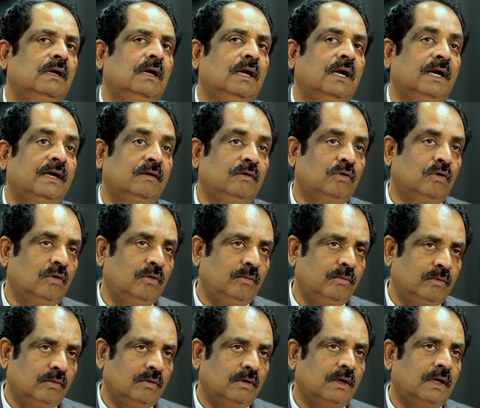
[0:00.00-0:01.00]
and grow
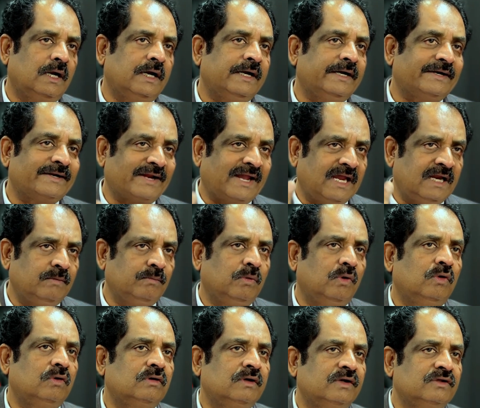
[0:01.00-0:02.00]
and train
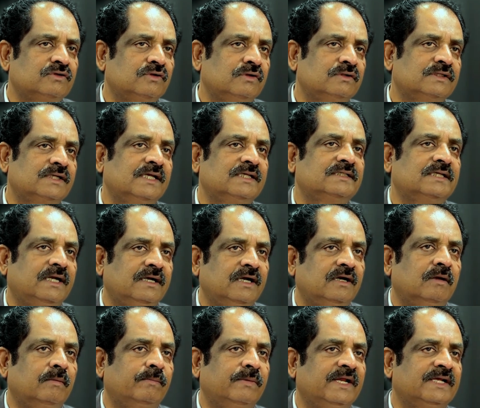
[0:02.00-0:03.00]
more resources
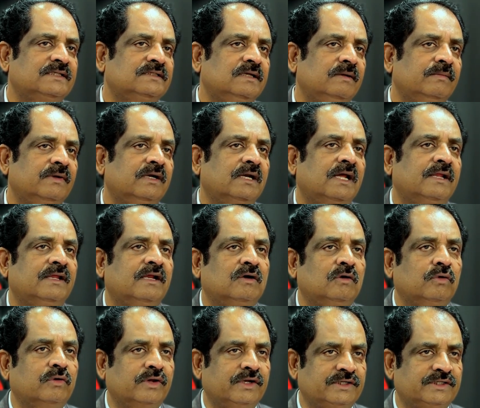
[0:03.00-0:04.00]
and place them in other
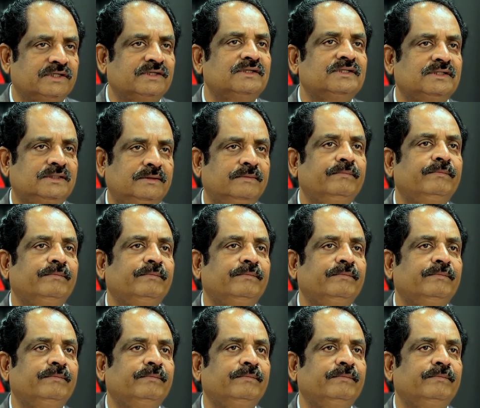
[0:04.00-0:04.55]
locations.